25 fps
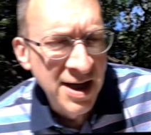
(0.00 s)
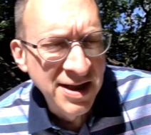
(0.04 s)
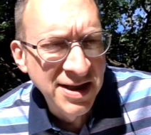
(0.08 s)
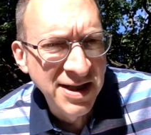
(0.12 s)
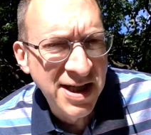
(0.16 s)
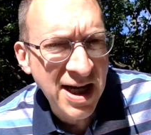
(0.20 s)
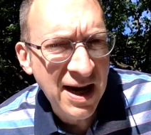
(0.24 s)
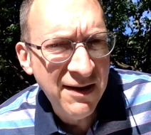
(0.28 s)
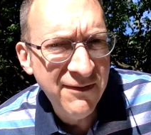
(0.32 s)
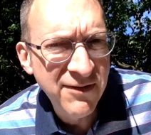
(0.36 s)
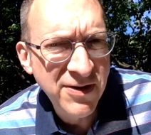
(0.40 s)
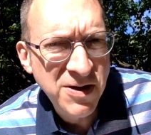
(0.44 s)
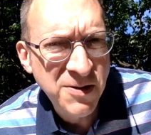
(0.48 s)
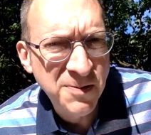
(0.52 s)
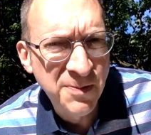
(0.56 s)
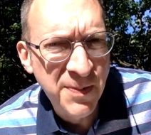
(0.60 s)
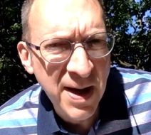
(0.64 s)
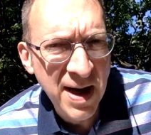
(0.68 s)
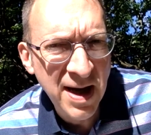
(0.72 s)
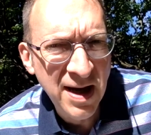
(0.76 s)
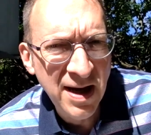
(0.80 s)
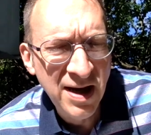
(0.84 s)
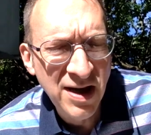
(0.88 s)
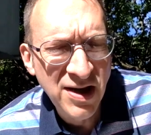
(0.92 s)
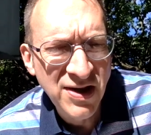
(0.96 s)
Davis
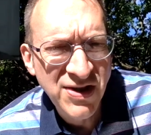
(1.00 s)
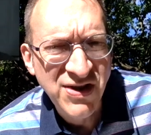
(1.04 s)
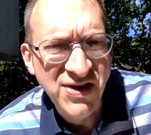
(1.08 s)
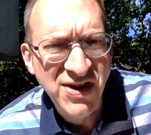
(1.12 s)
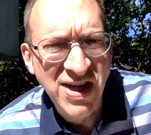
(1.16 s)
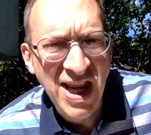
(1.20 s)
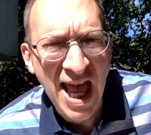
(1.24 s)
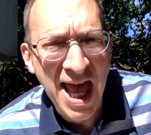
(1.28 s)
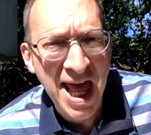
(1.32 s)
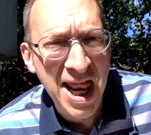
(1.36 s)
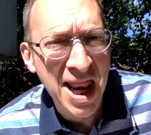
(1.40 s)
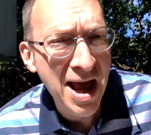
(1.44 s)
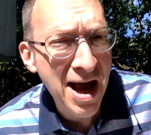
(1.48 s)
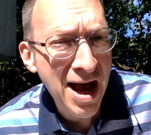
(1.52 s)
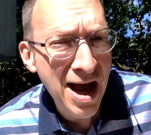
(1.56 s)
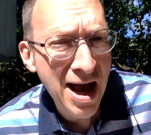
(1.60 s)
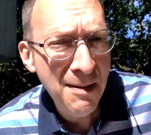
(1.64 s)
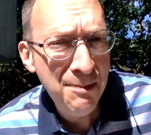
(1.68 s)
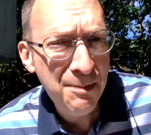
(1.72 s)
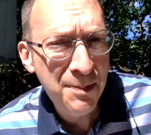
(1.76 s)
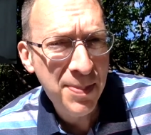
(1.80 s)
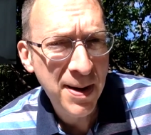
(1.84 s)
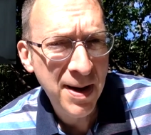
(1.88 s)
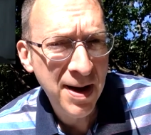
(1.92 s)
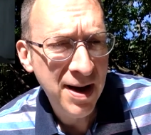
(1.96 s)
Bell sat up
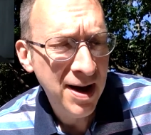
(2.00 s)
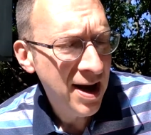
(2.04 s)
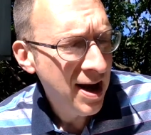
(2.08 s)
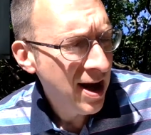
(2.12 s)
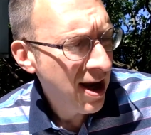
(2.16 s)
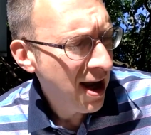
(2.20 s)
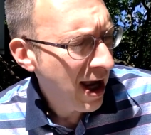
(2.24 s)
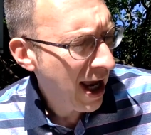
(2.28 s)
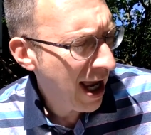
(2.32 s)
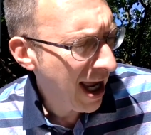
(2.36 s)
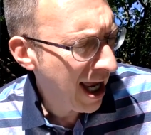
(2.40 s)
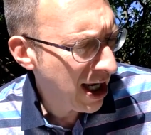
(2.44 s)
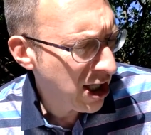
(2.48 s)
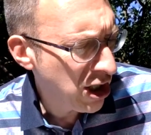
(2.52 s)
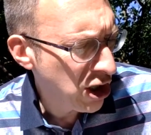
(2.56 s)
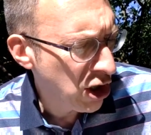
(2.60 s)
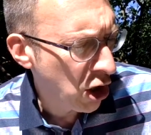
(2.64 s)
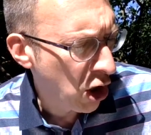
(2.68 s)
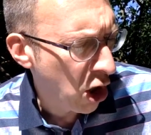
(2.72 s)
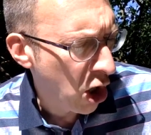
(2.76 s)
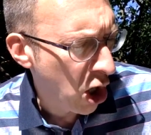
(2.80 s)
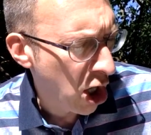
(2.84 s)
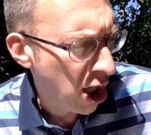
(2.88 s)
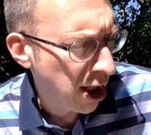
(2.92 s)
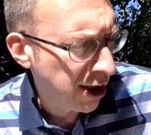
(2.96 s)
and
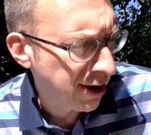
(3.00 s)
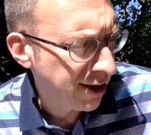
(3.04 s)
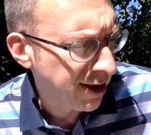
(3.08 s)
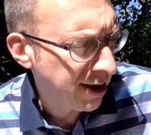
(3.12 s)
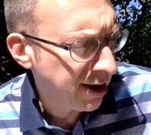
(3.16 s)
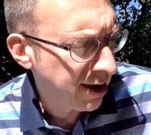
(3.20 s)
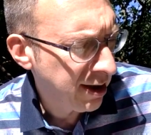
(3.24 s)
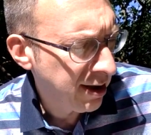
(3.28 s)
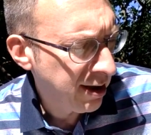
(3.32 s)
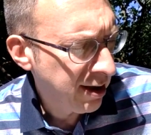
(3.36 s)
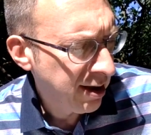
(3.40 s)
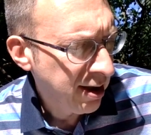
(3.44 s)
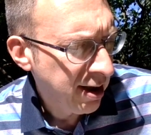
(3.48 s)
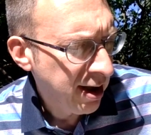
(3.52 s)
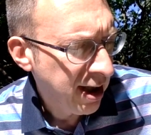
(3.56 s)
yawned.